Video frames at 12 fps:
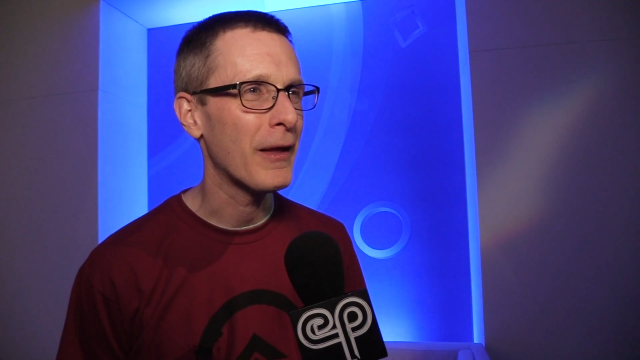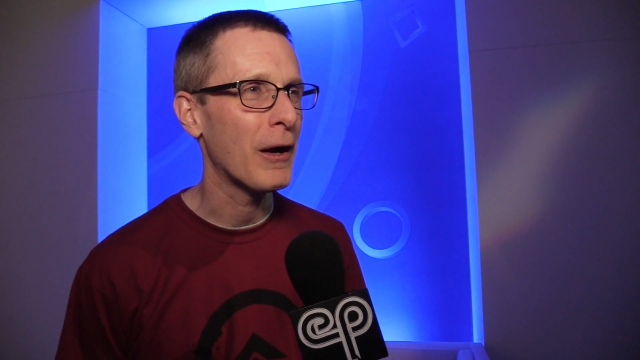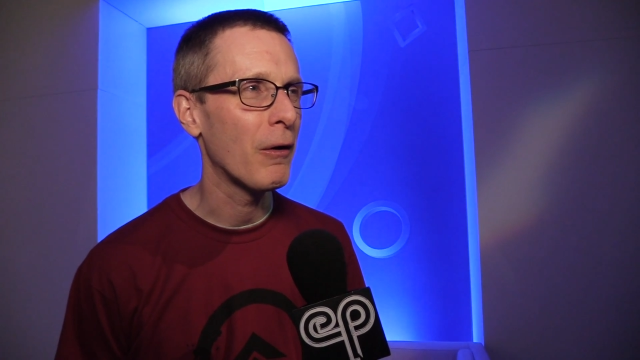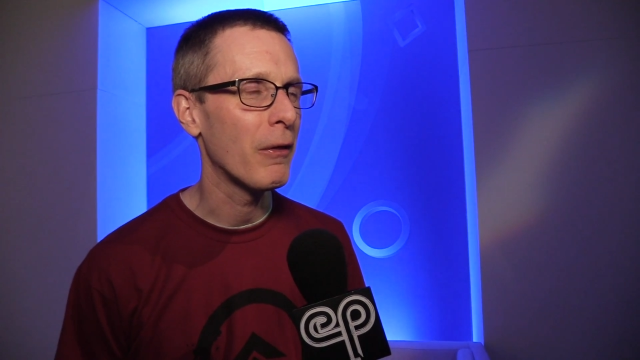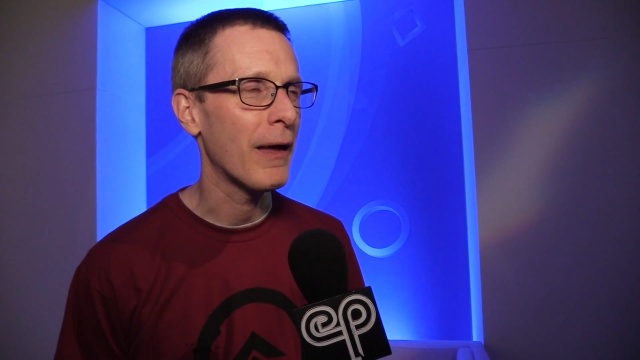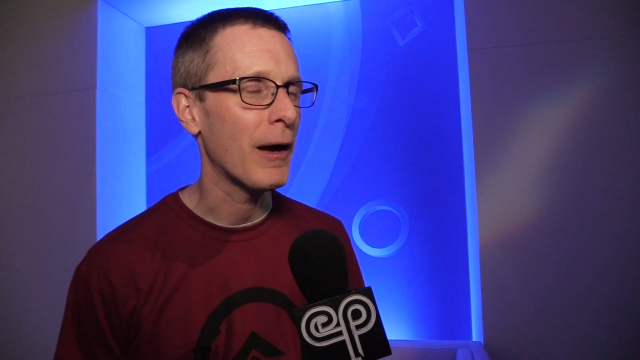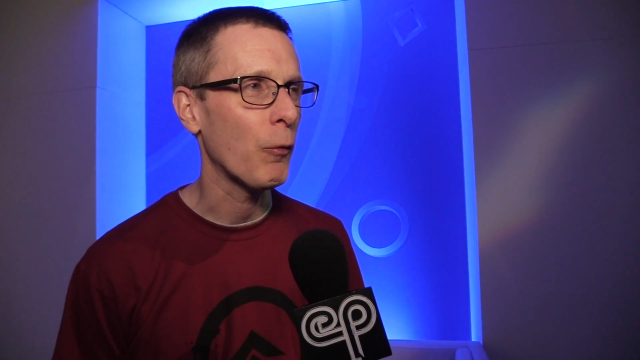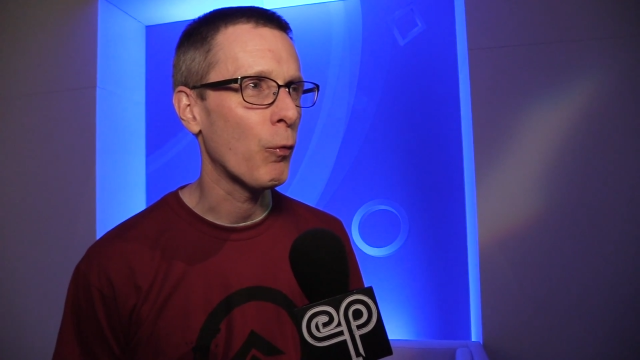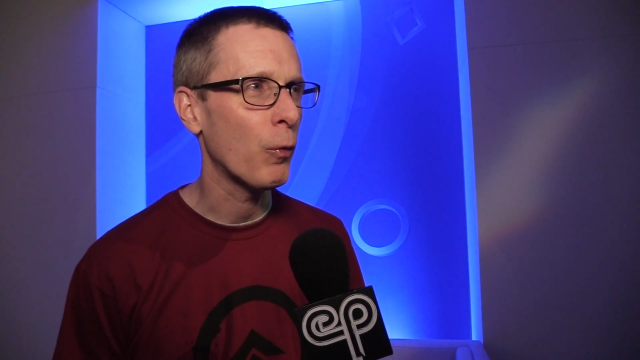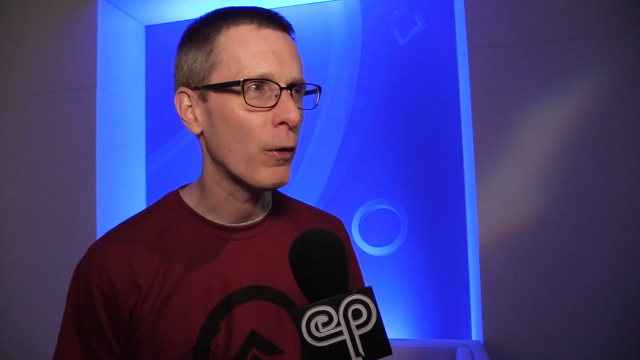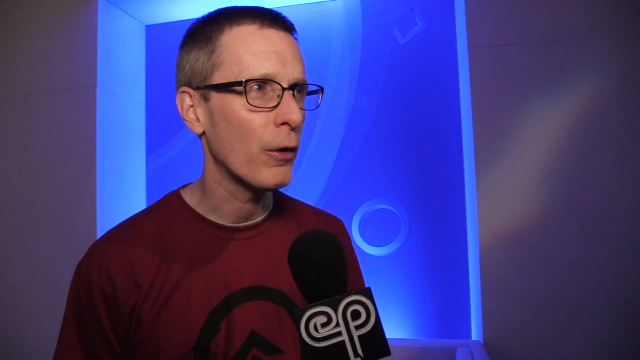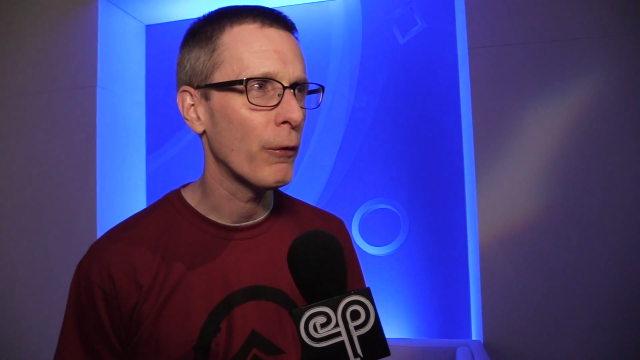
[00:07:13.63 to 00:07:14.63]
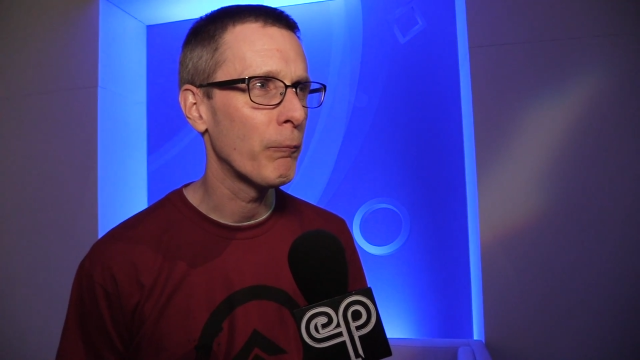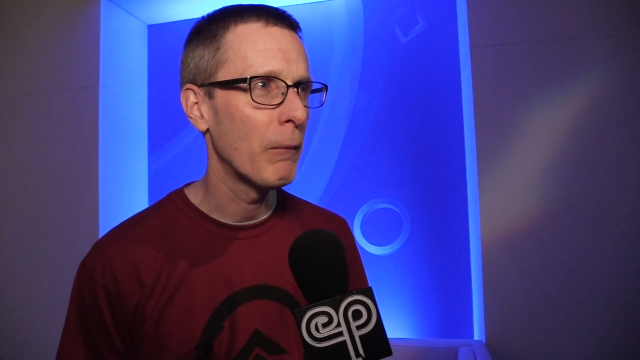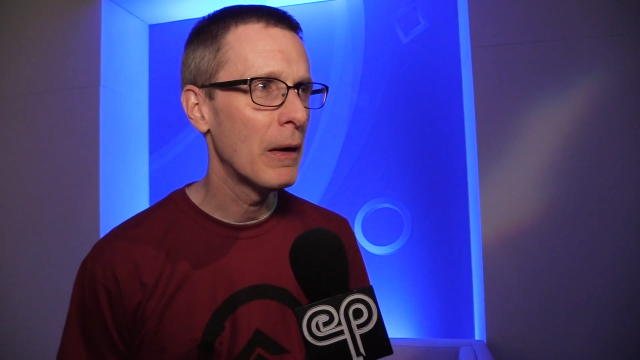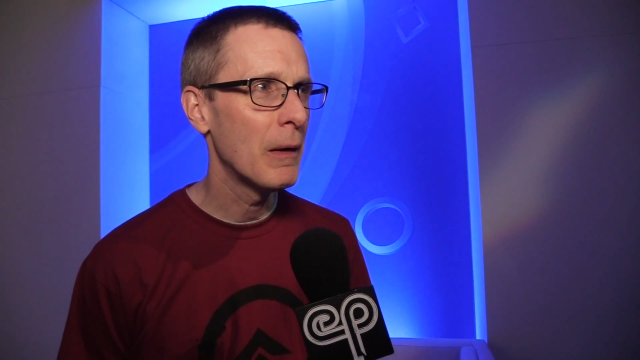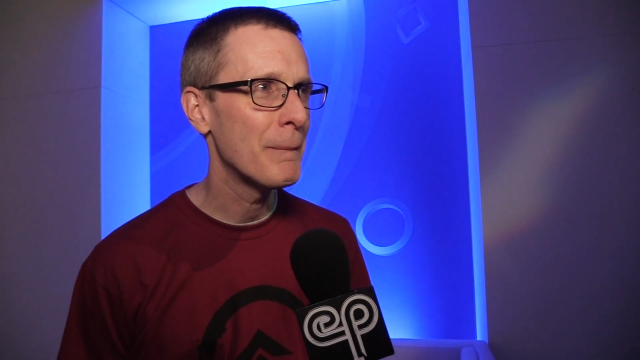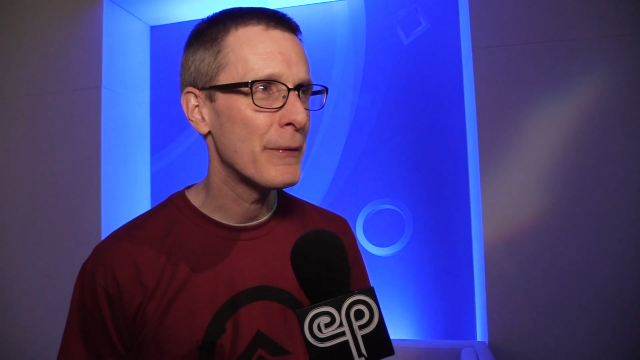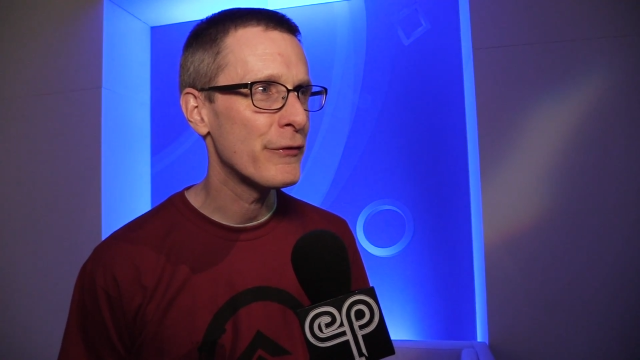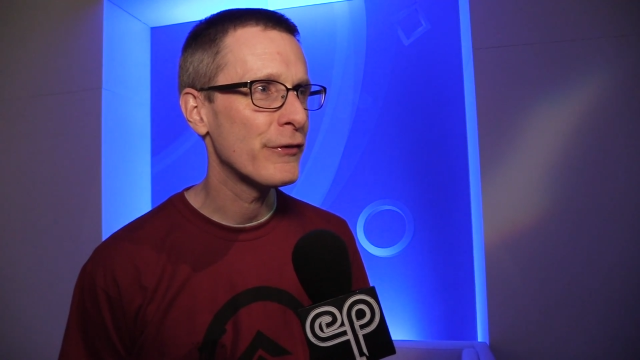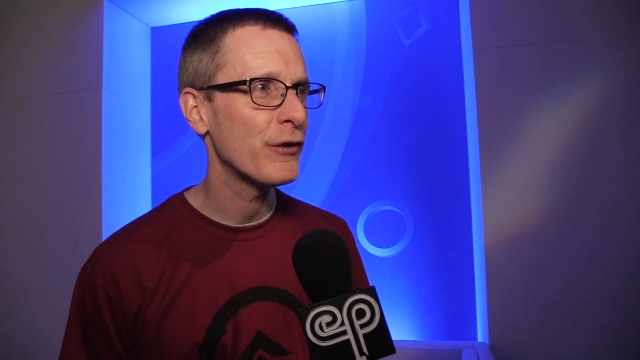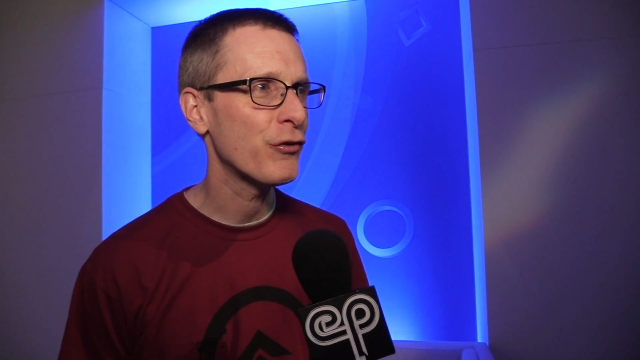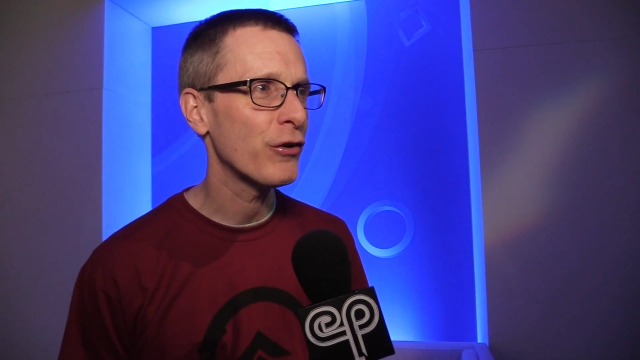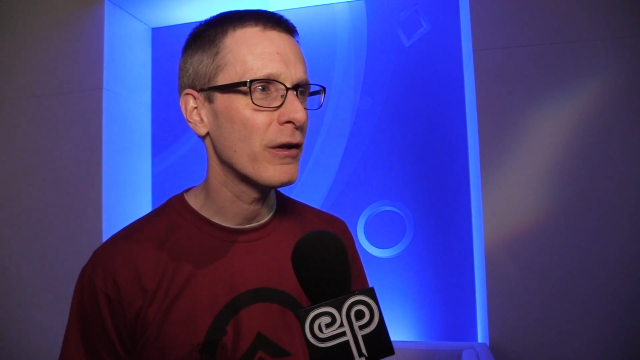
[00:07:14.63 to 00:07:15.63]
that we're
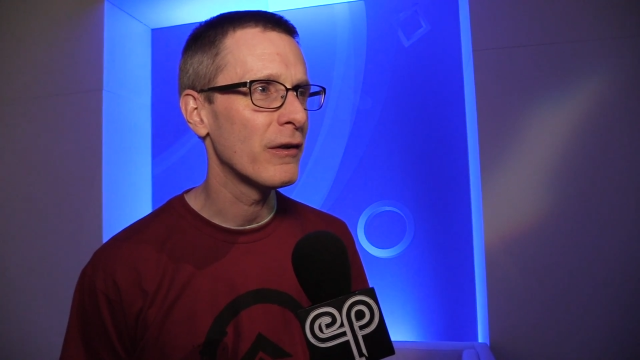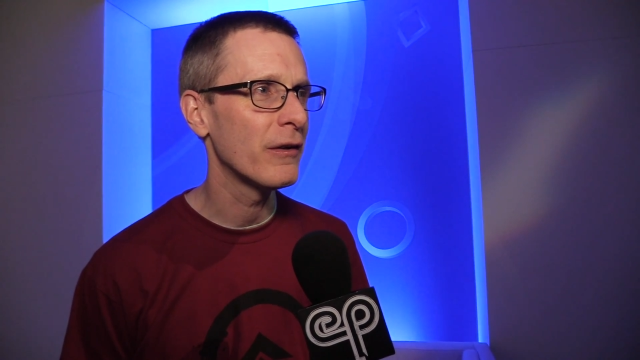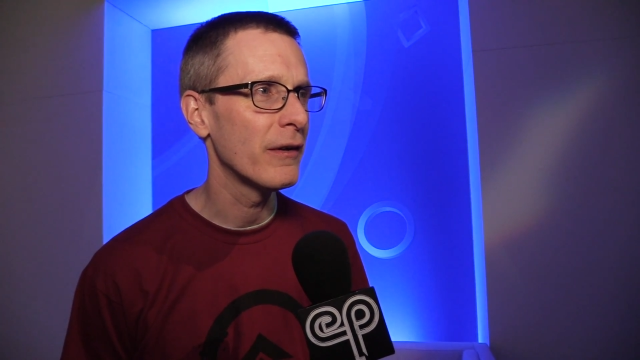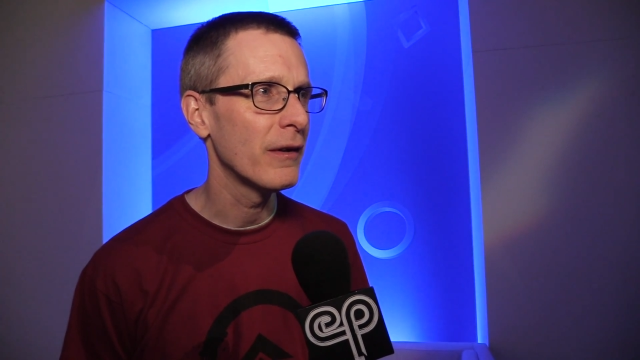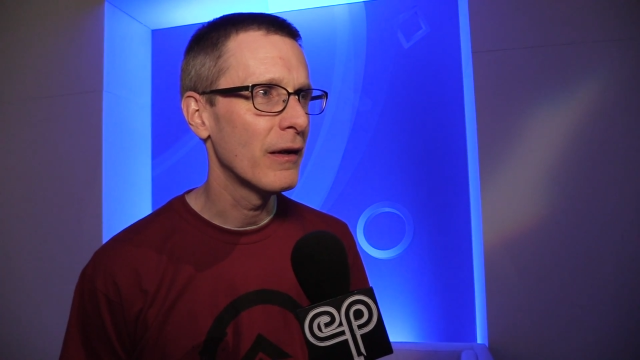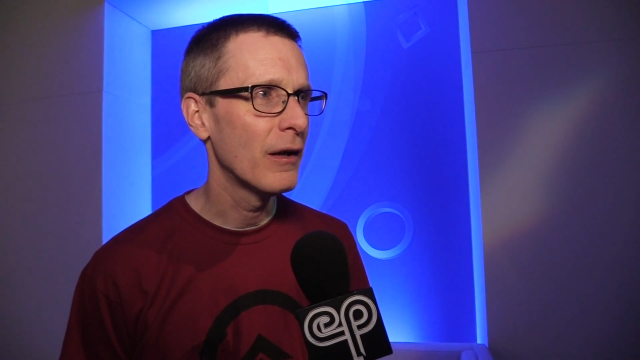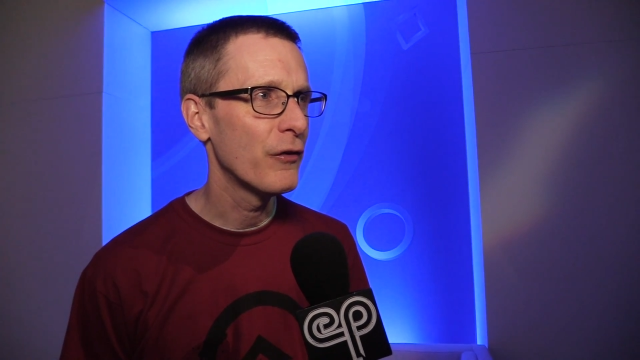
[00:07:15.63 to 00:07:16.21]
positioned